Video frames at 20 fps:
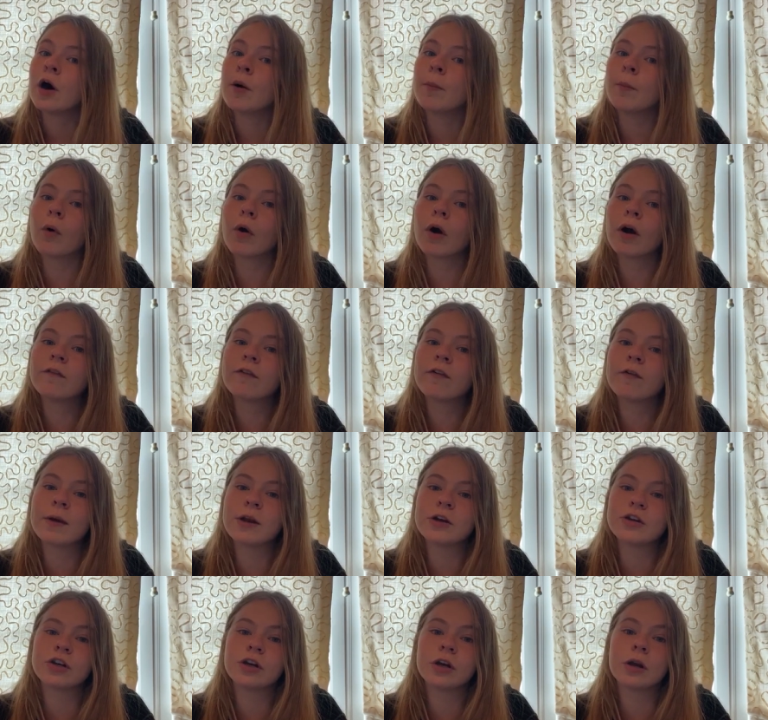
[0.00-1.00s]
More
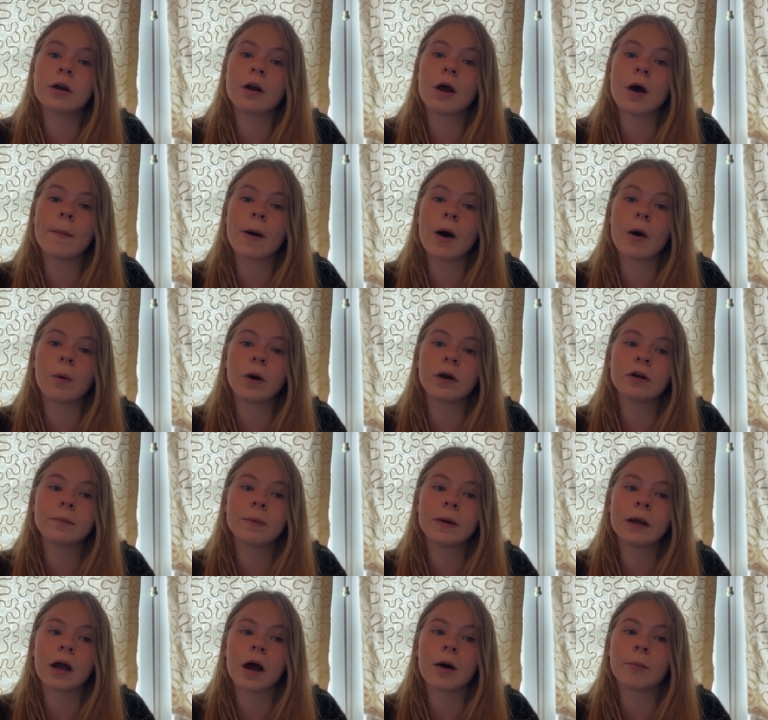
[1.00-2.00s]
information about what to
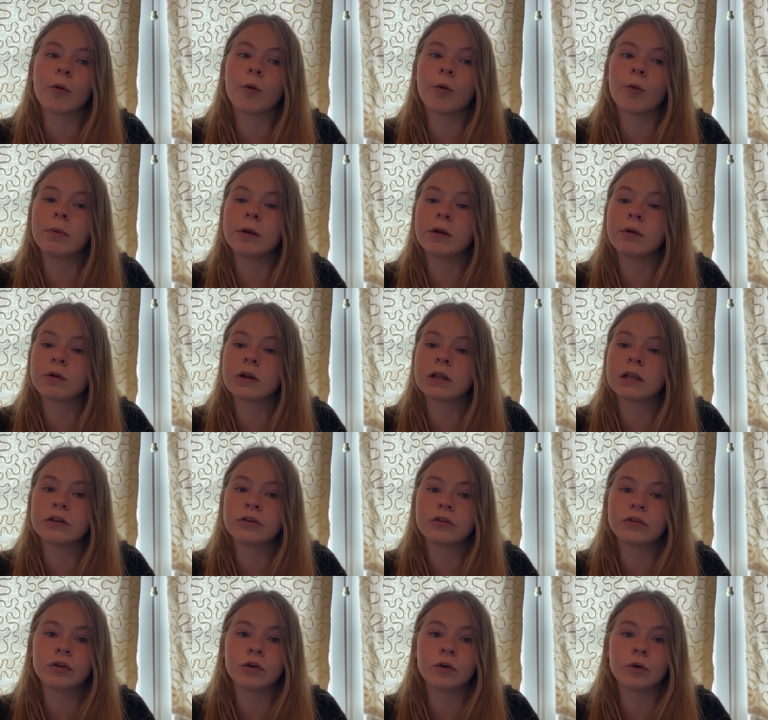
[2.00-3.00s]
pick up will be
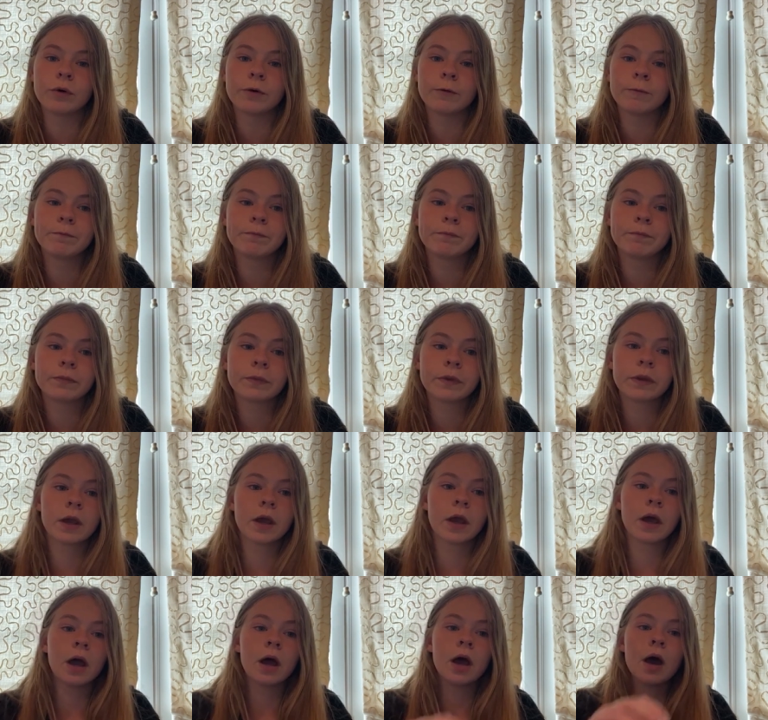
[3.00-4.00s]
released soon.
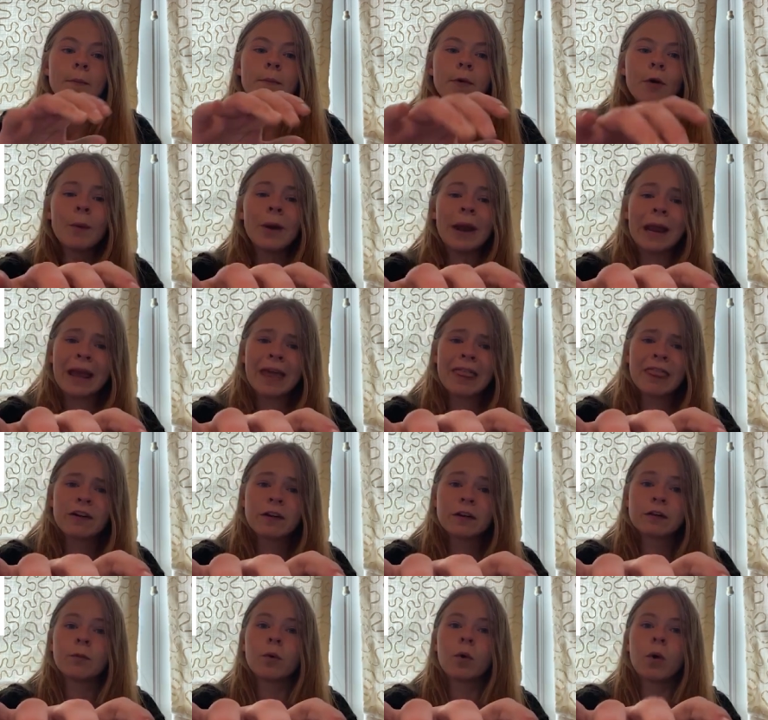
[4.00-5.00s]
But wait,
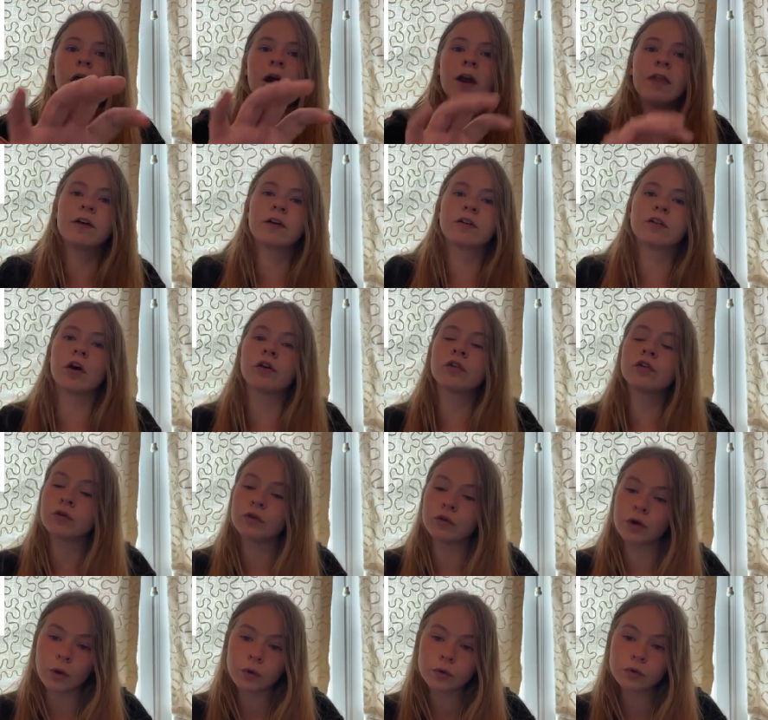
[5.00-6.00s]
there's more. There's also
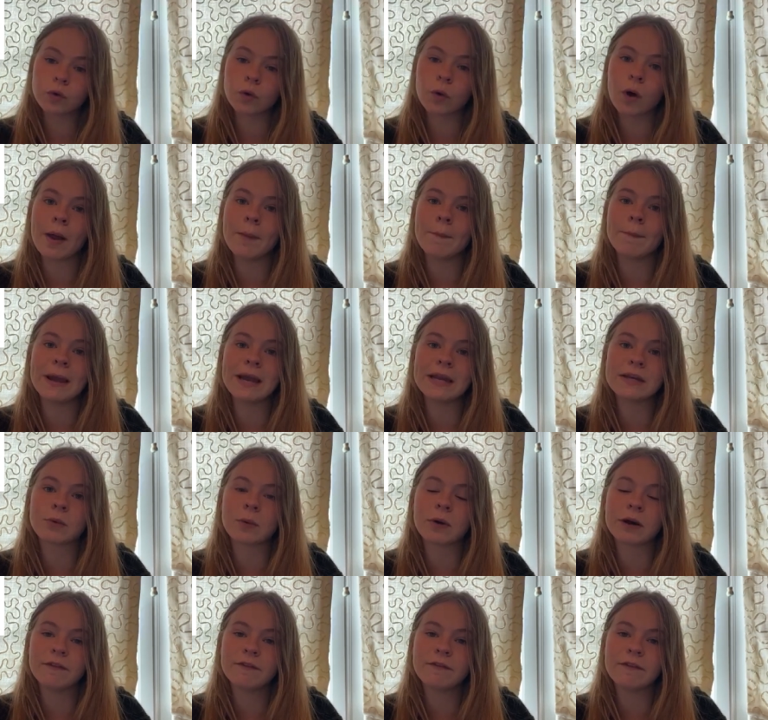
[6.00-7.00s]
no school on May
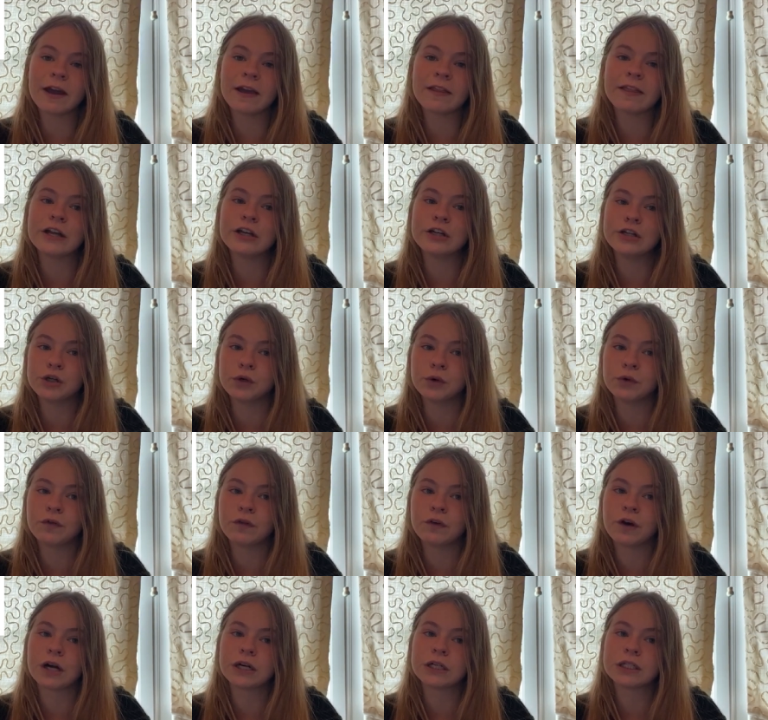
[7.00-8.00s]
25th and June
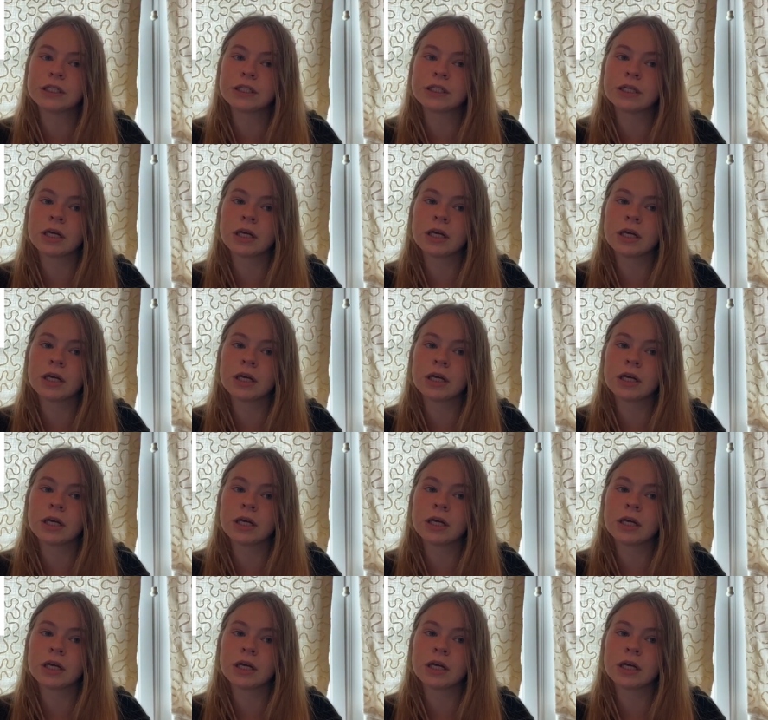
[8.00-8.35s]
1st.